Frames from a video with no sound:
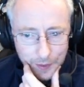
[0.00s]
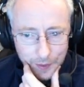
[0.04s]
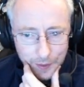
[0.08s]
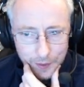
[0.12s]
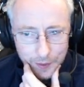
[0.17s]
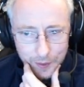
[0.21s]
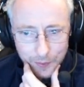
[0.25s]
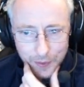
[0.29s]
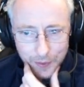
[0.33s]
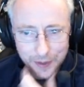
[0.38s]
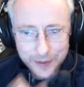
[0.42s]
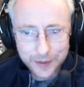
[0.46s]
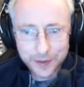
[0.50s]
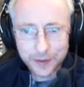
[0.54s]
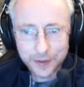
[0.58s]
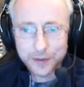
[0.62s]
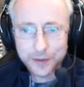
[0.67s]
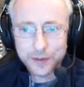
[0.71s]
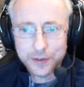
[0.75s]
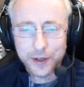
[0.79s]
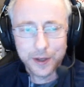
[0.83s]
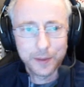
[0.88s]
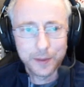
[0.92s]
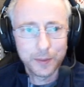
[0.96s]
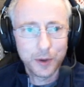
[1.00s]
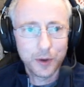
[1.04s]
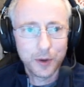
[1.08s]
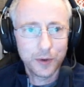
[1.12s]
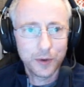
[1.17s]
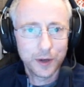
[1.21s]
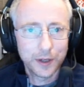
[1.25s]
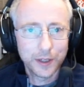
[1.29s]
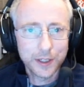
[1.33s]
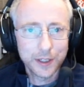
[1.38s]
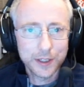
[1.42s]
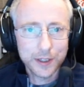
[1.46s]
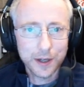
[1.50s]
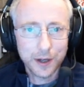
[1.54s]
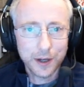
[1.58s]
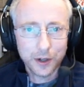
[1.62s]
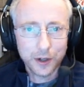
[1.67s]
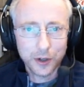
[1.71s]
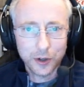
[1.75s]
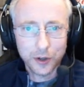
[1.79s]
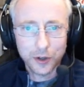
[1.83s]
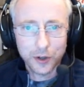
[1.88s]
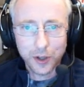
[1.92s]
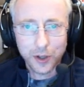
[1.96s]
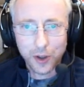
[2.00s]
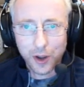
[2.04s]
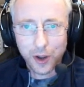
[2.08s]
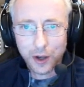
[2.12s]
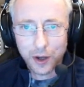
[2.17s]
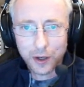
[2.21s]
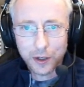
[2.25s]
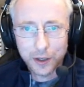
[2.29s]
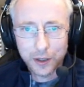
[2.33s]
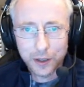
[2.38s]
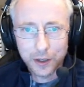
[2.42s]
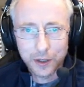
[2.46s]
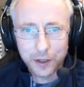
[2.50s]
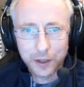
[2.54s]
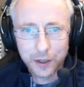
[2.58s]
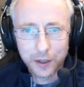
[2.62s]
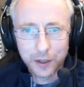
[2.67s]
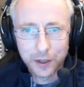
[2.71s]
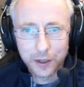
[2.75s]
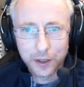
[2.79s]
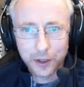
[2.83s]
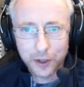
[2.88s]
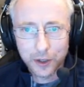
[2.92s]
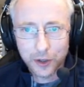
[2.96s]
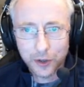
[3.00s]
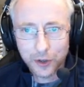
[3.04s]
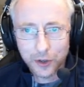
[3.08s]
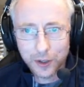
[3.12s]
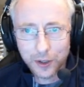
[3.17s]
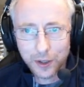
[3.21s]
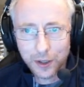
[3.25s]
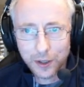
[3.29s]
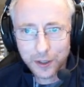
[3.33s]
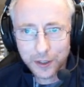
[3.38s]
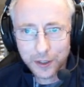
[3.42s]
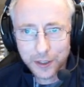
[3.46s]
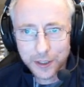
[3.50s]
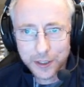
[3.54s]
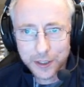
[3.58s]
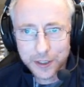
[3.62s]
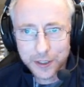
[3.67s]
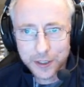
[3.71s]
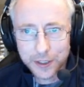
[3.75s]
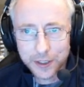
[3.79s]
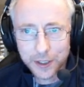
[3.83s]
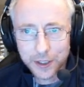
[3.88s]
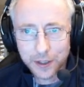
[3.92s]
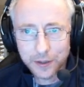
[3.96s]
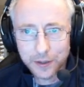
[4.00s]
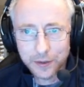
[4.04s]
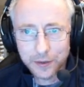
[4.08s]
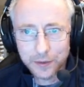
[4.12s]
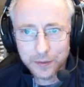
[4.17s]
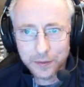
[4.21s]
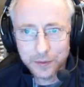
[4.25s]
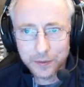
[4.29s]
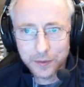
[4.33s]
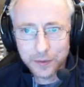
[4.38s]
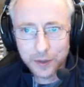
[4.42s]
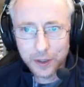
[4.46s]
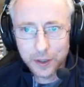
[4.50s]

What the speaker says: the rest are the same. All right, he's got Gerlach. Gerlach instead of